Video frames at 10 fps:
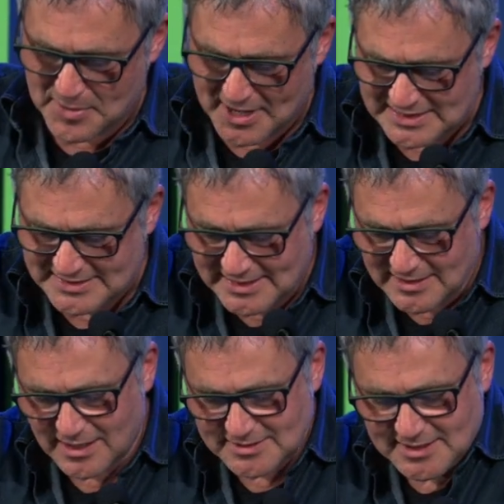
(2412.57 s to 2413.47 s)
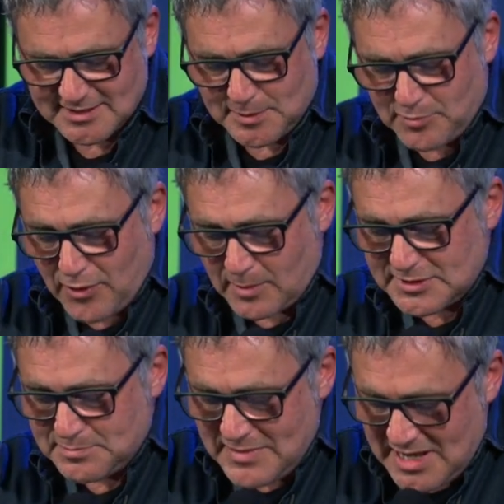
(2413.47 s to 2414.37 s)
but I did ask it to
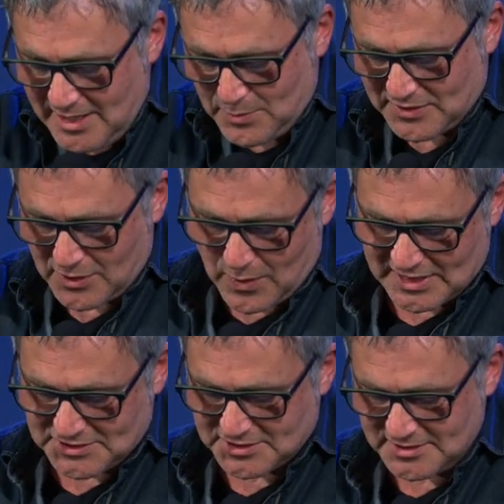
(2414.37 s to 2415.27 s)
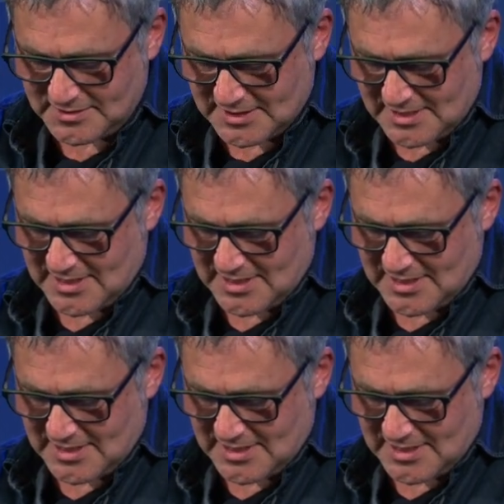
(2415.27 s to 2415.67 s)
prompt me with a question